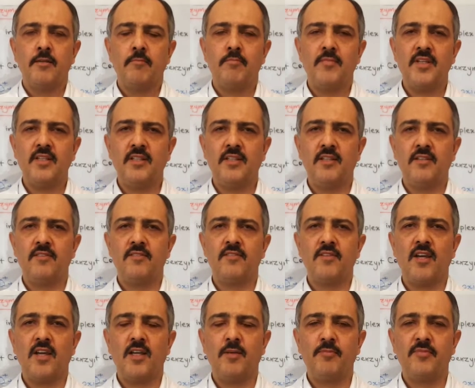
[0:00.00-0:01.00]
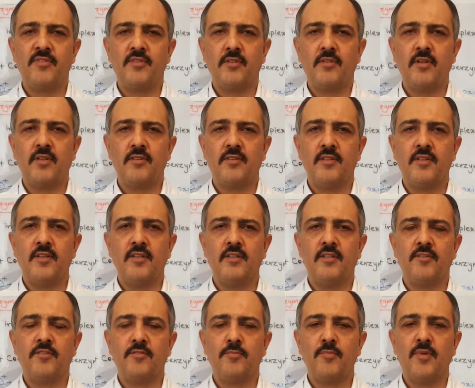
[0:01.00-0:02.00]
Many enzymes
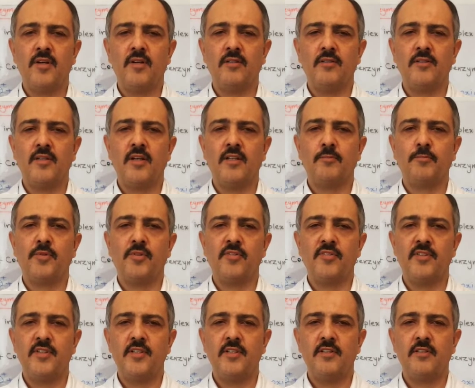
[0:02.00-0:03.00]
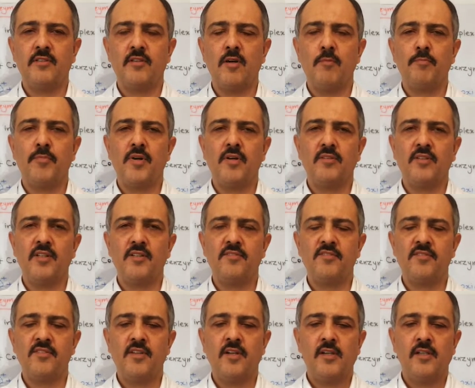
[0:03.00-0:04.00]
contain small non-protein components